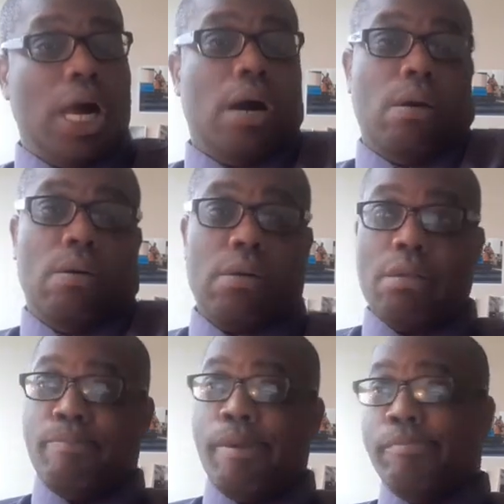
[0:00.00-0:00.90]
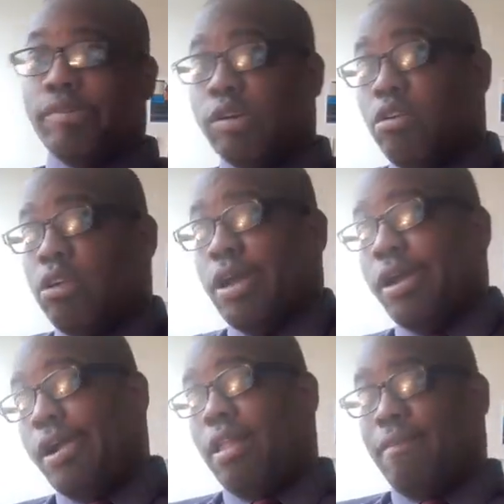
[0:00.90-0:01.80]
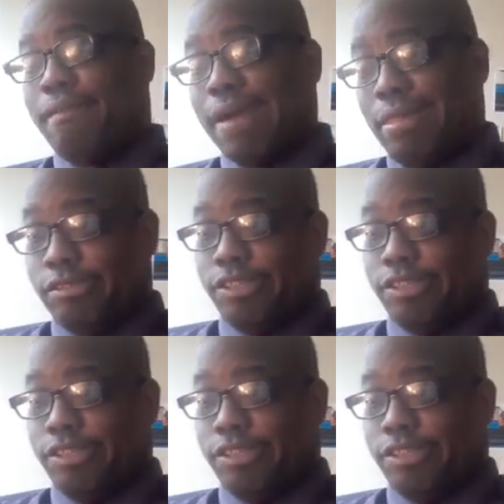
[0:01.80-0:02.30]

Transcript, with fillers: All them people are going to follow